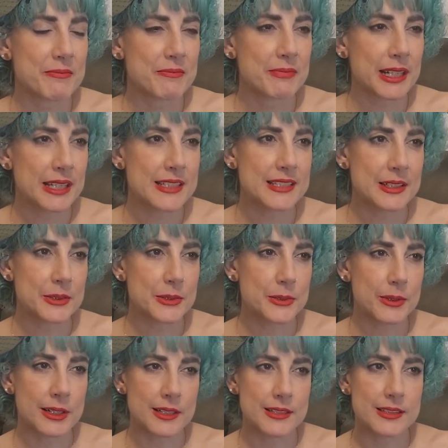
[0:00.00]
My
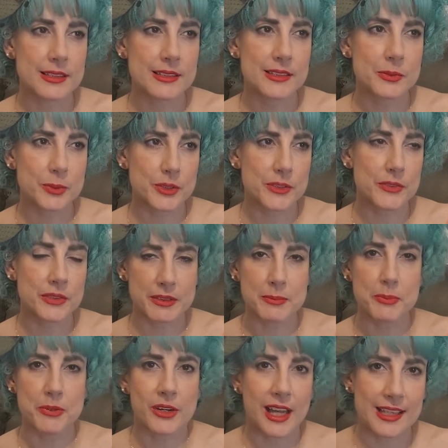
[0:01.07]
tattoo artist was very
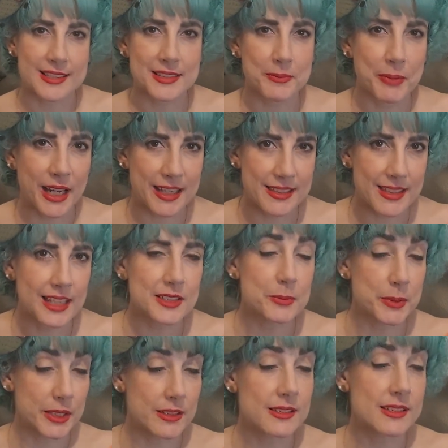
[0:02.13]
impressed by that,
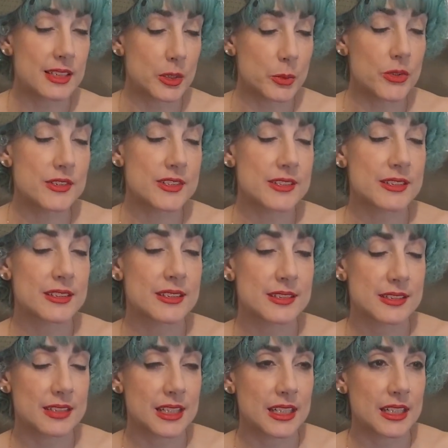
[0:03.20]
because he was
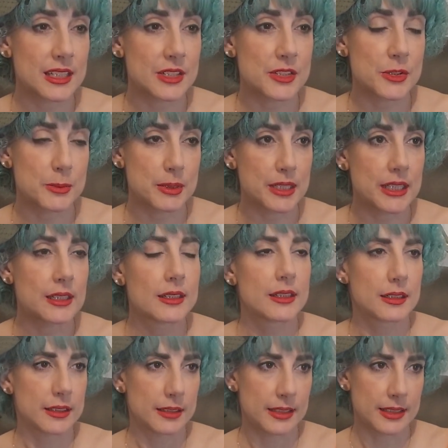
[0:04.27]
saying to me
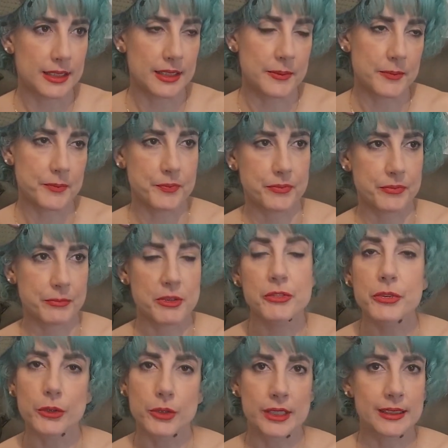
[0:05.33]

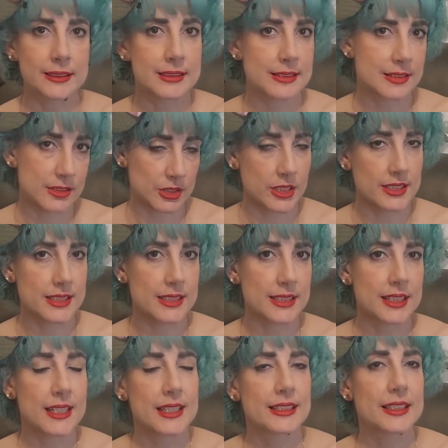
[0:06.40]
before
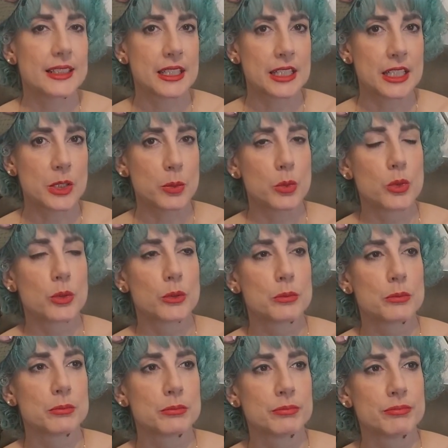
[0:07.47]
starting that it
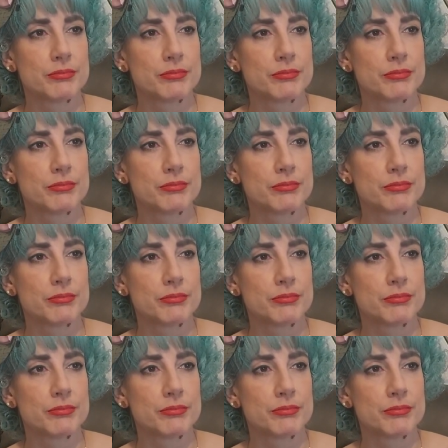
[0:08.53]
will